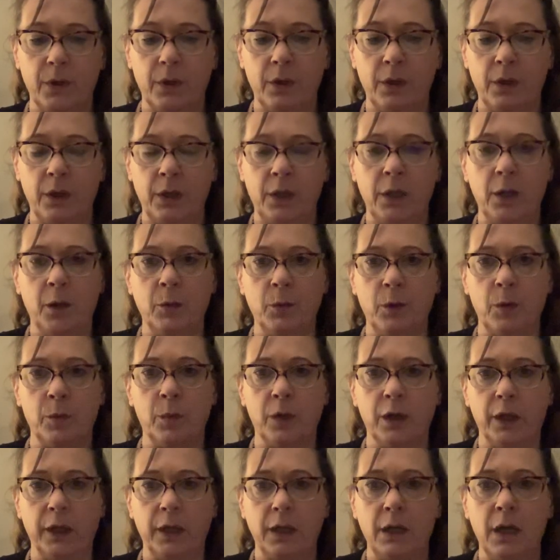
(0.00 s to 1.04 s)
we
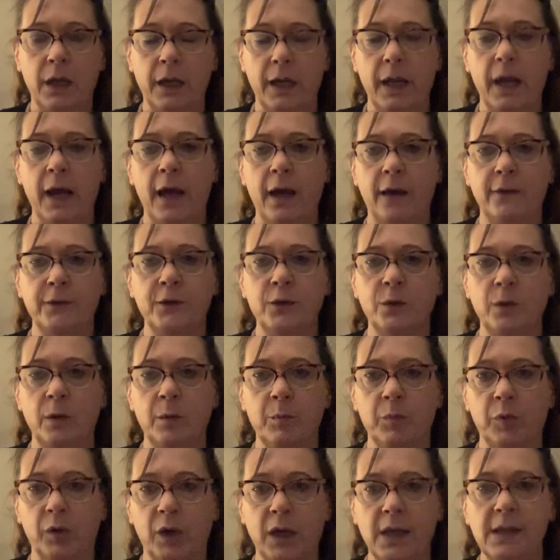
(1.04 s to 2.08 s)
really kind of have to
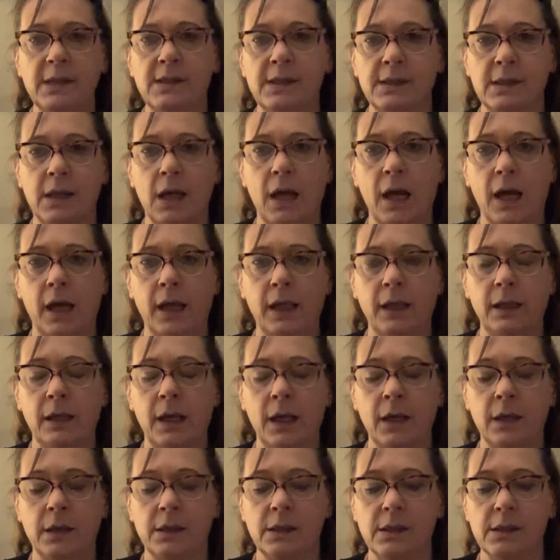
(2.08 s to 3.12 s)
embrace that,
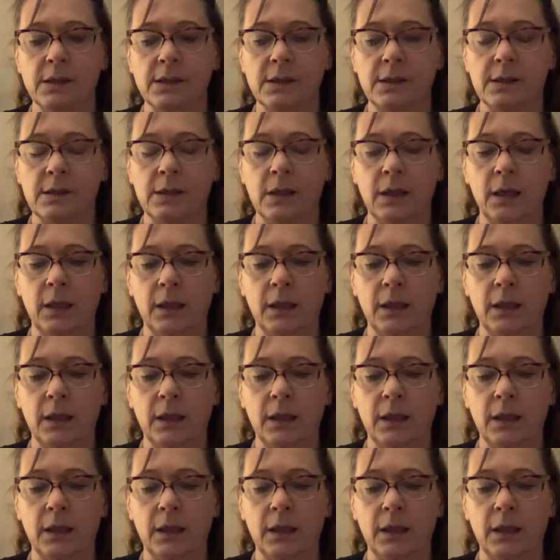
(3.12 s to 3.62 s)
as